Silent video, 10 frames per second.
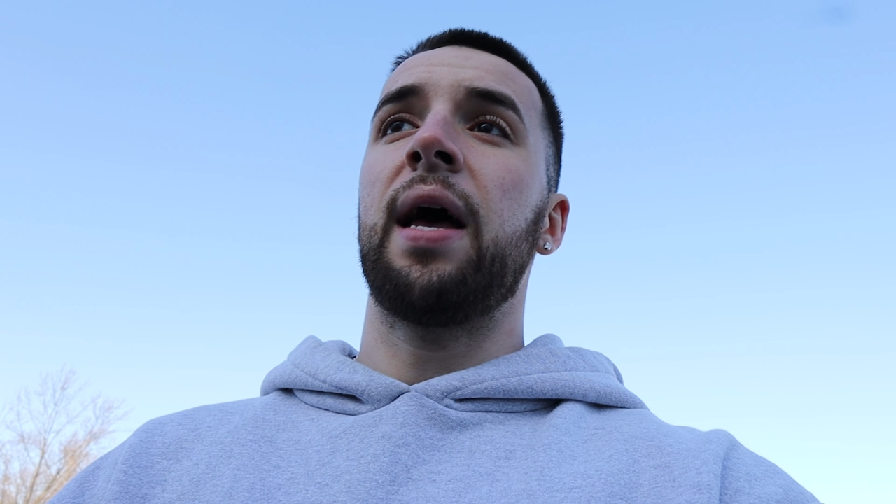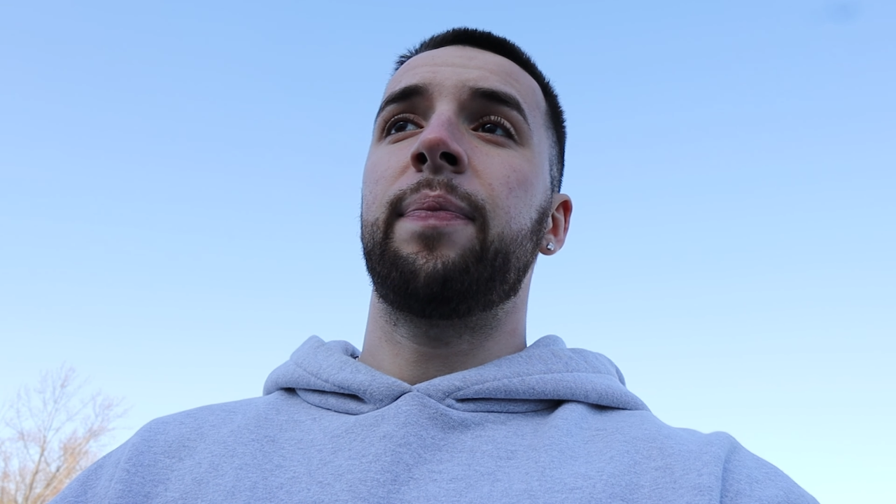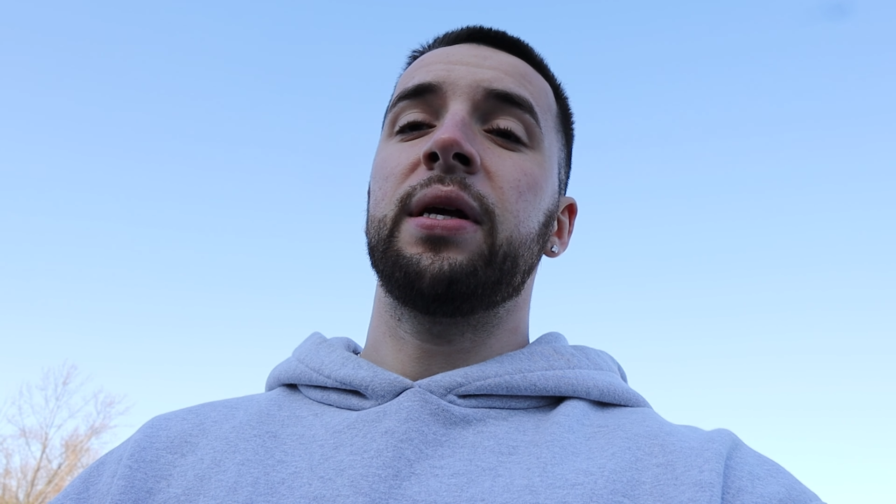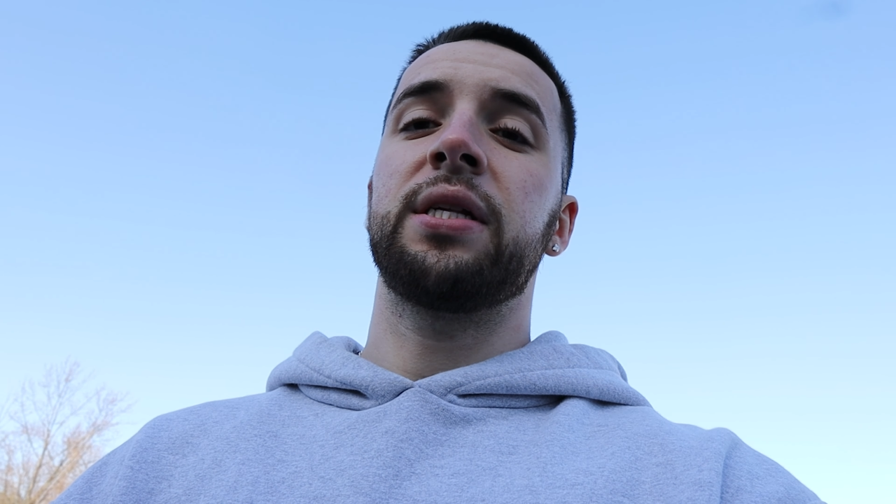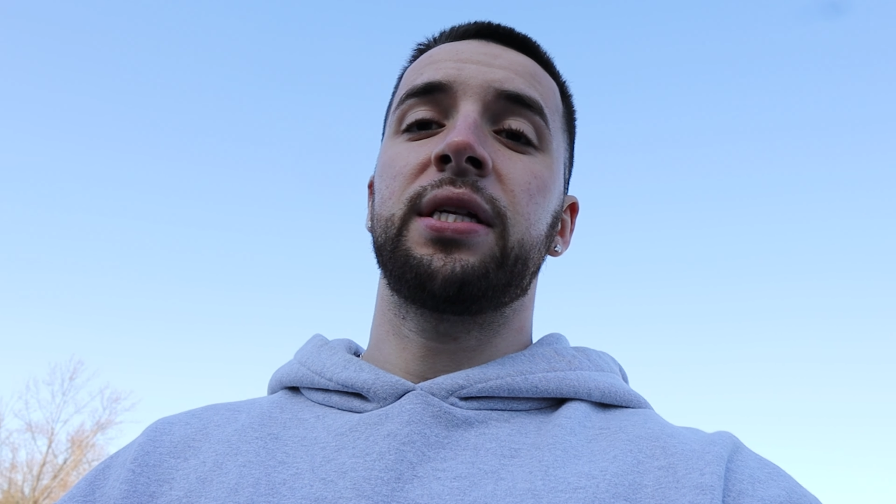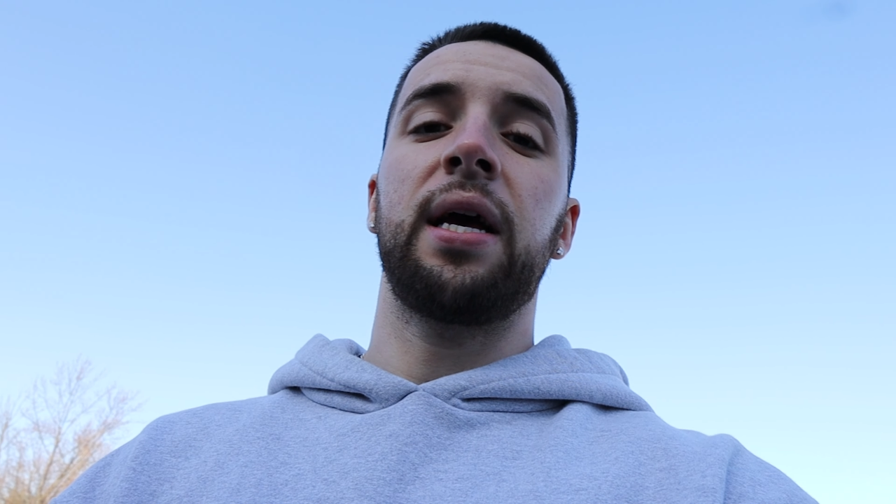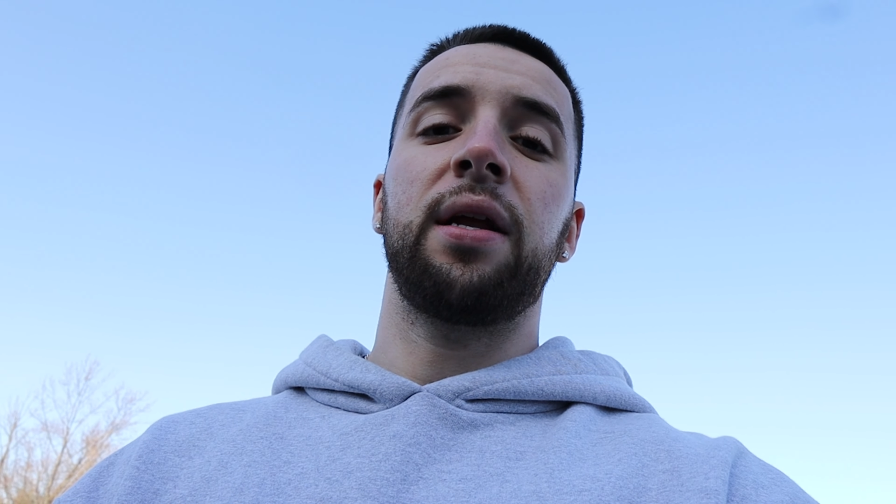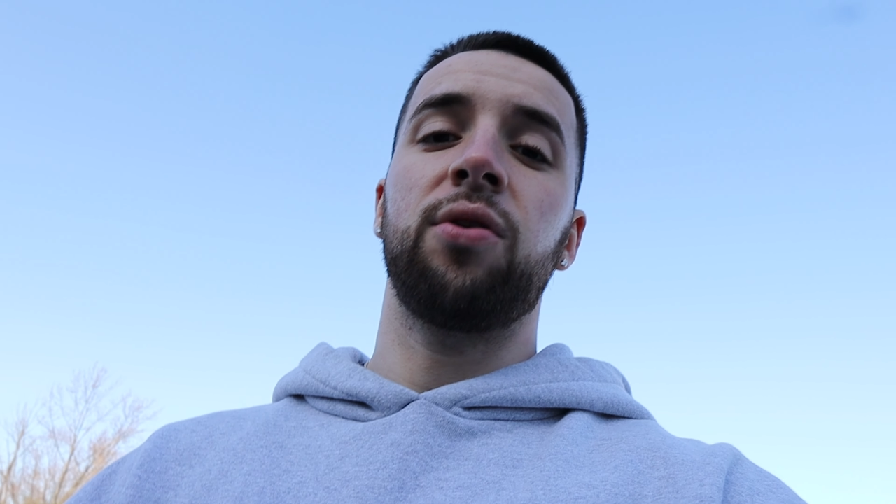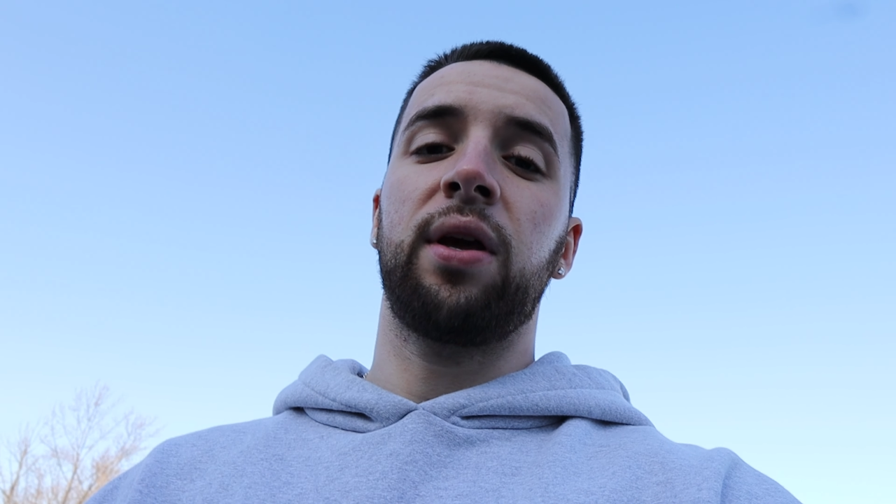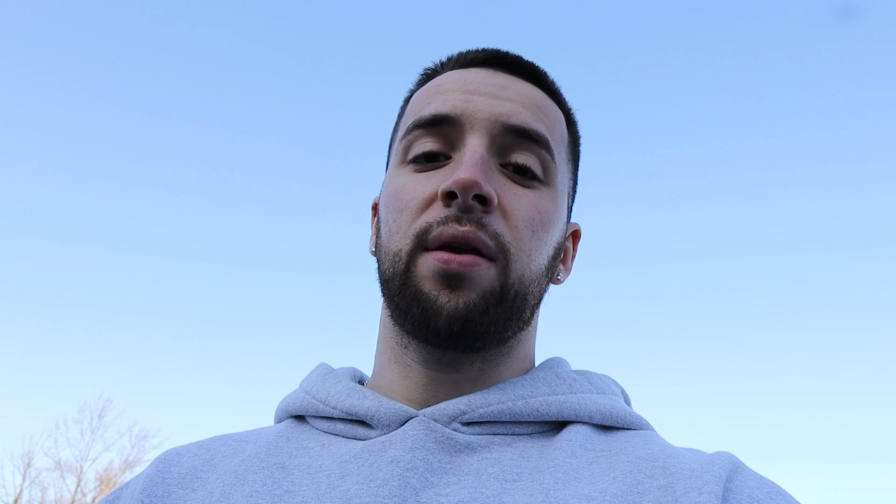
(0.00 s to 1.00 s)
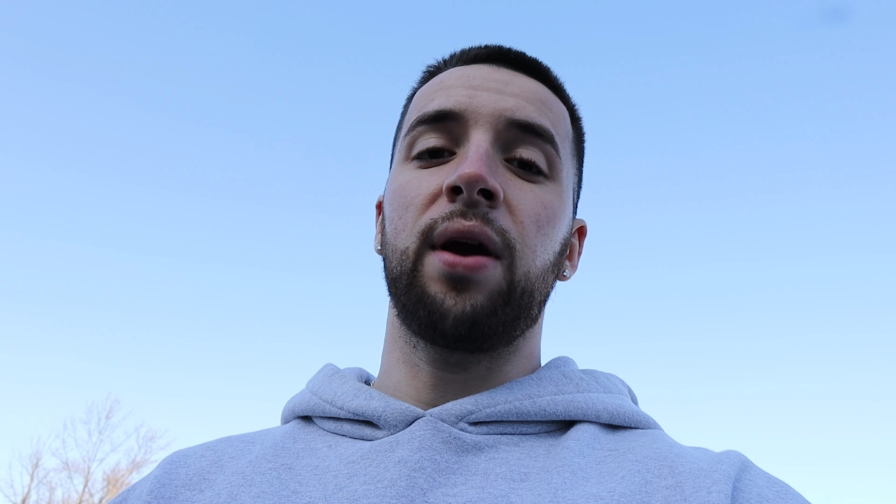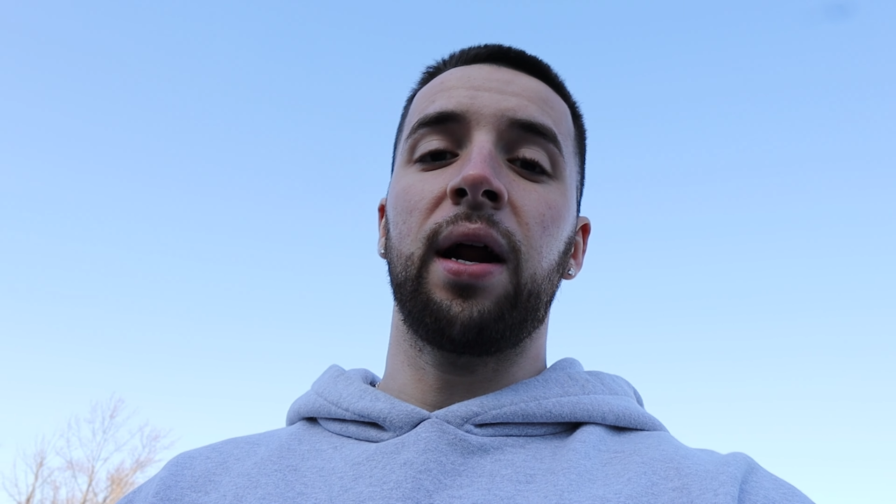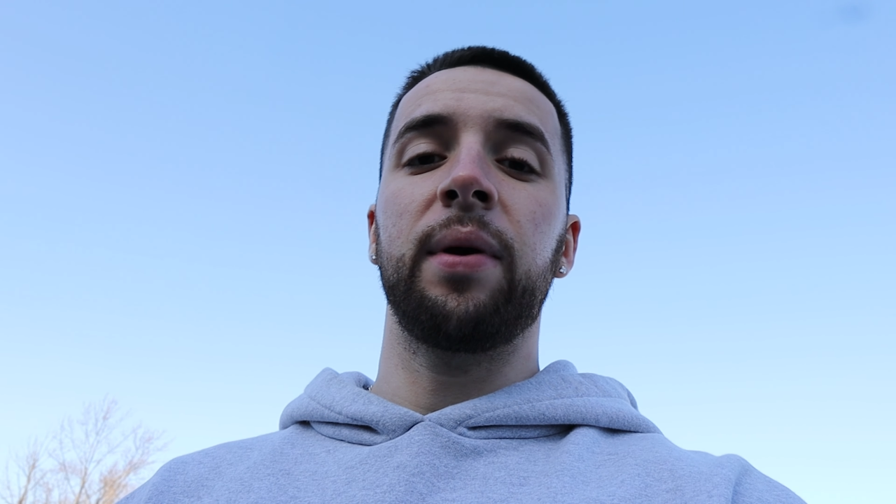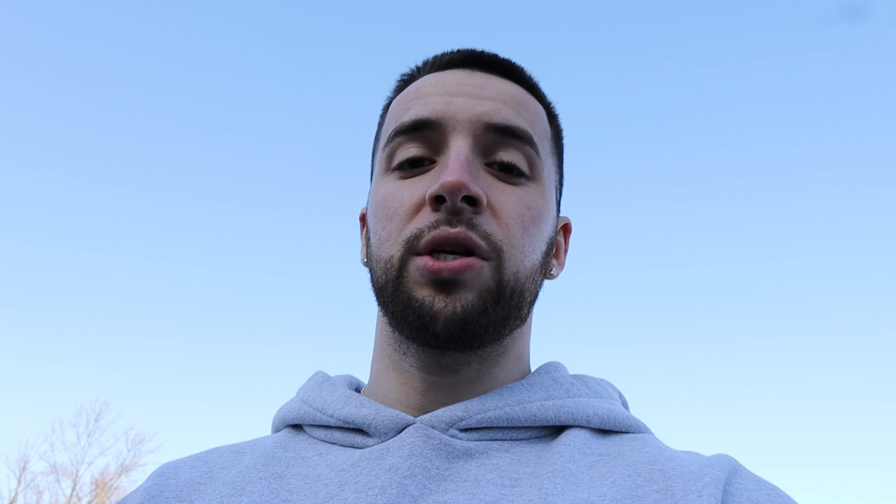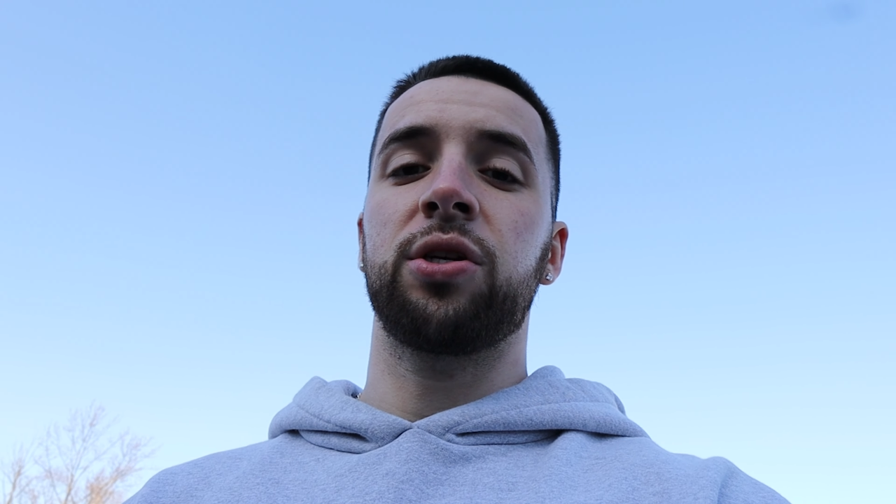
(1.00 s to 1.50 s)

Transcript: That being said, you, you gotta make